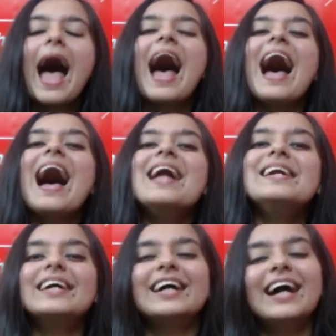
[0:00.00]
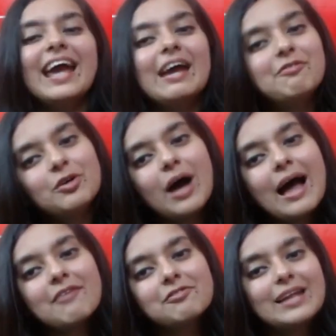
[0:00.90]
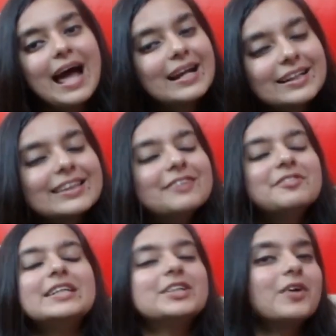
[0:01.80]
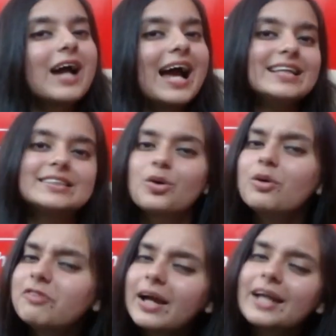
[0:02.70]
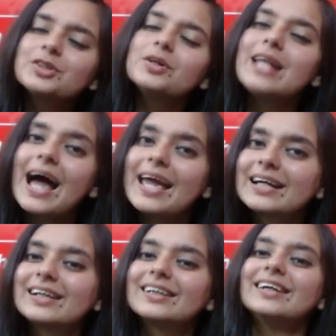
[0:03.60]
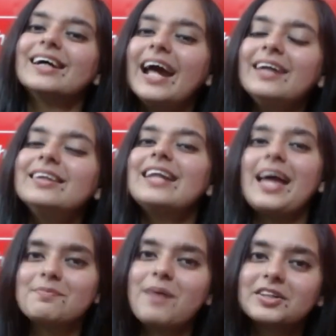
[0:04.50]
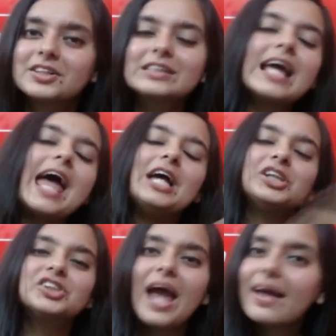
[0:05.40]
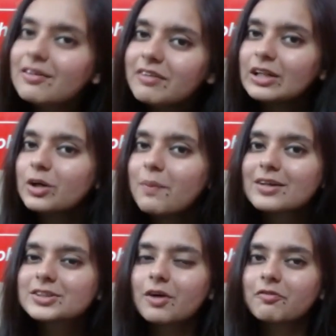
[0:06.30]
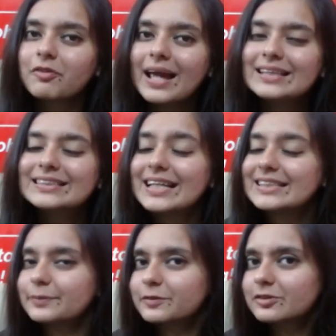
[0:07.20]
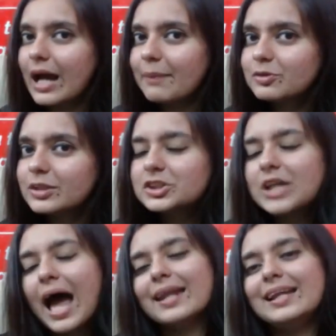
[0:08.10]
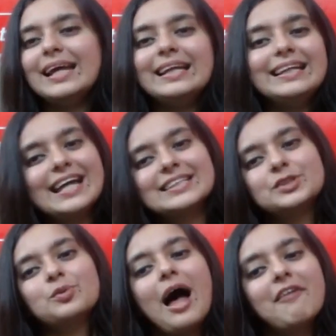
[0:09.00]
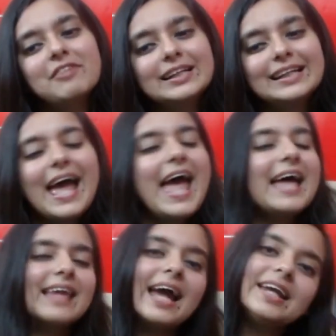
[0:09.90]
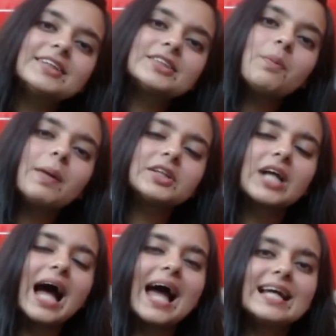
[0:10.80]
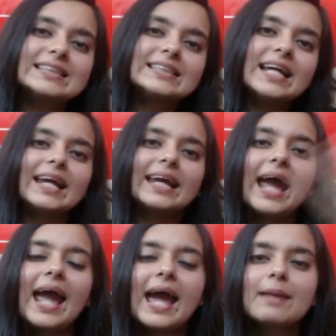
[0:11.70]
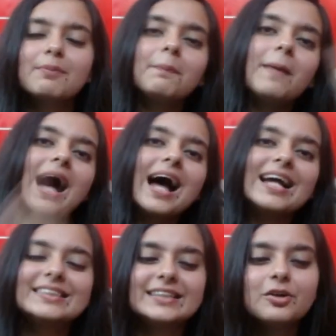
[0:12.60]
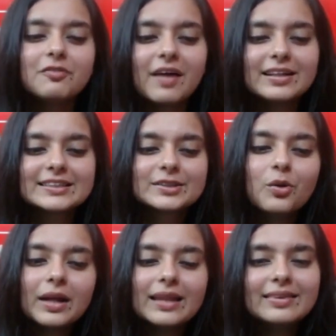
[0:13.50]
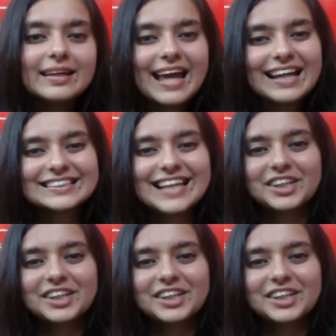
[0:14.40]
And if you have liked the video, guys, don't forget to like, hit the like button, share the video amongst your friends, subscribe to the channel in case you haven't. Thank you so much, guys. Take care. Bye-bye. See you very soon in the next